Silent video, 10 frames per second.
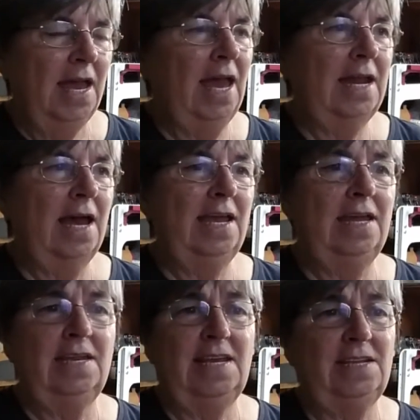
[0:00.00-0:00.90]
And, I,
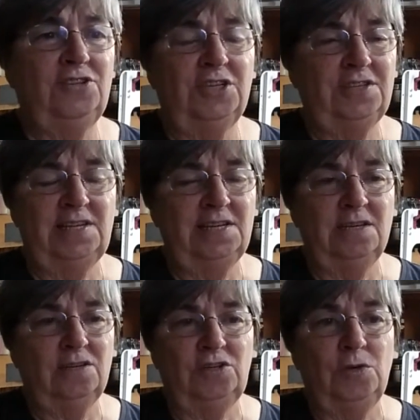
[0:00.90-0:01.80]
and it just
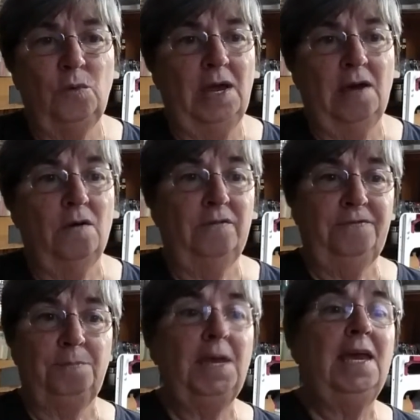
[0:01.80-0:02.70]
didn't do well
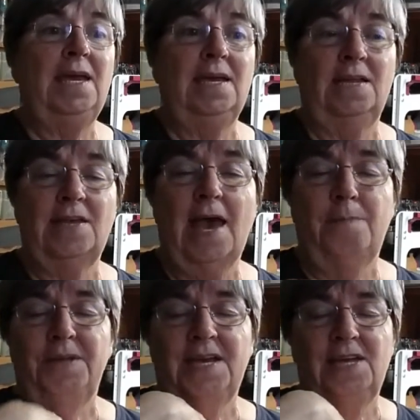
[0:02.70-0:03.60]
for me and the
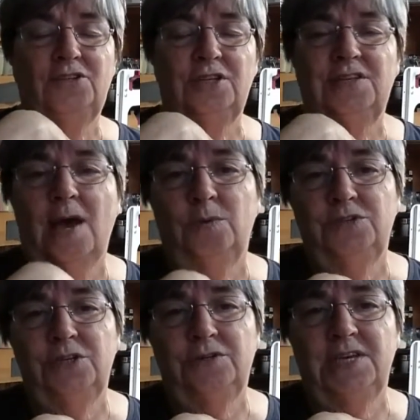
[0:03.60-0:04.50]
applications I
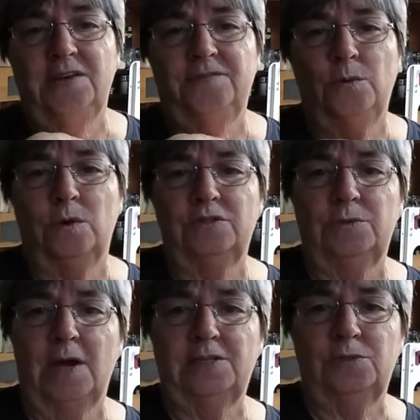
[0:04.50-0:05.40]
was using it for,
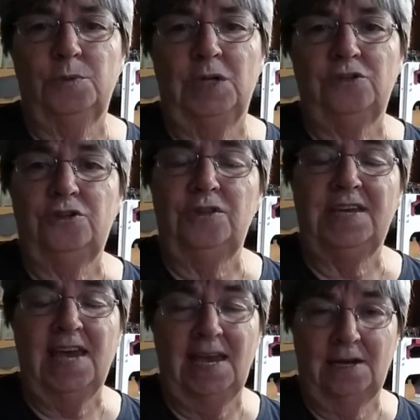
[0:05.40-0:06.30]
so I switched to the
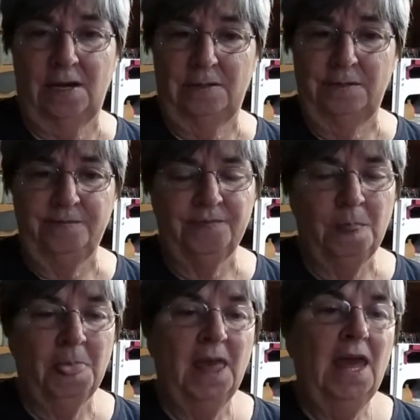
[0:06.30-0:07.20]
Kato.
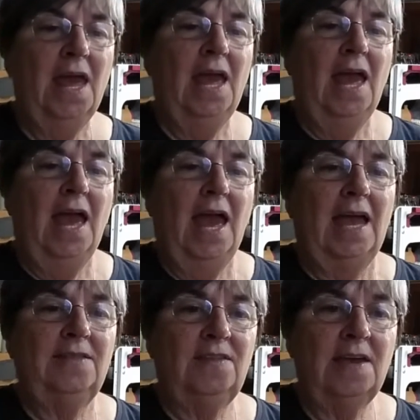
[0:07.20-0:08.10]

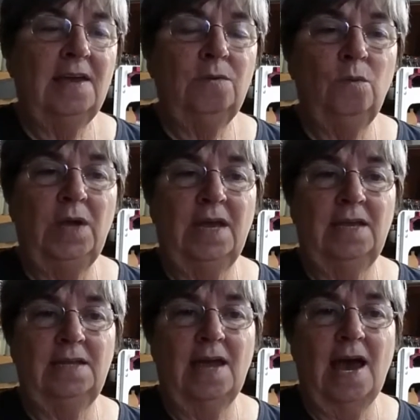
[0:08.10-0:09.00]
And then
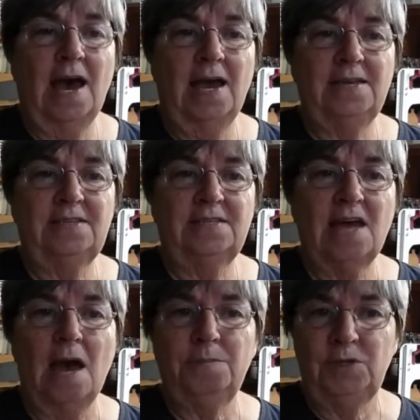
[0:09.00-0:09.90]
when I
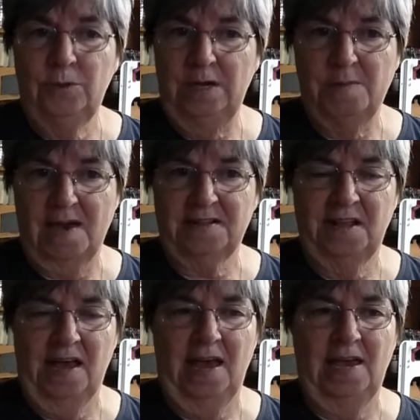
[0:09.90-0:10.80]
stopped doing my
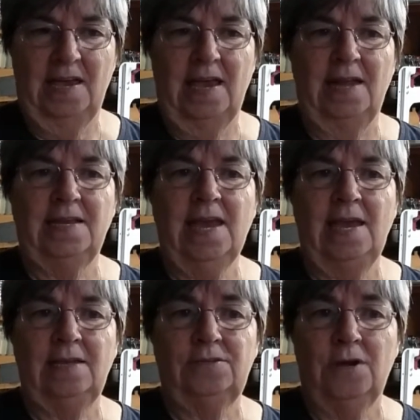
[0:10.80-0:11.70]
clay and
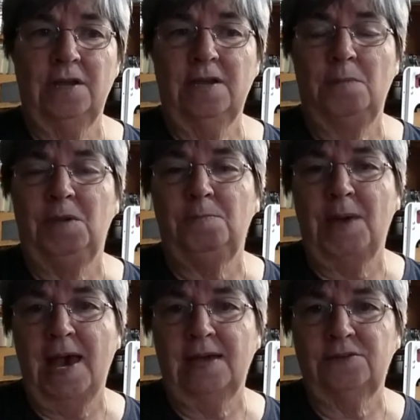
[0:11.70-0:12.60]
came, started coming
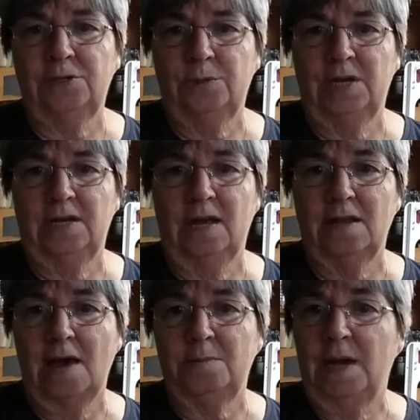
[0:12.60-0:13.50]
back to it, a
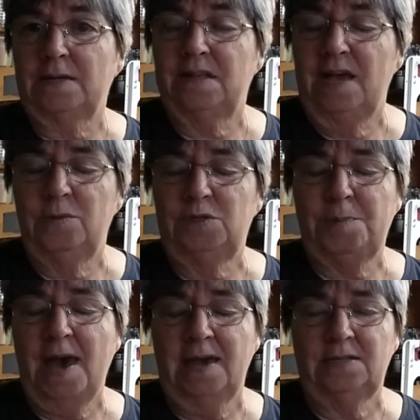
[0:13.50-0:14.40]
lot of my clay was
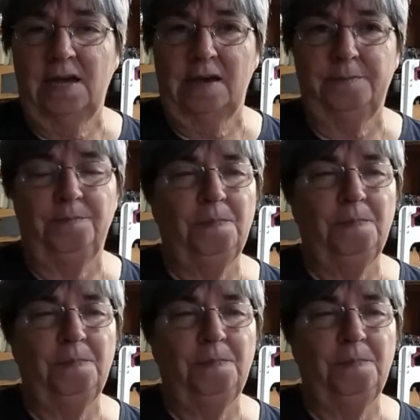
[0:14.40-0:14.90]
packed up.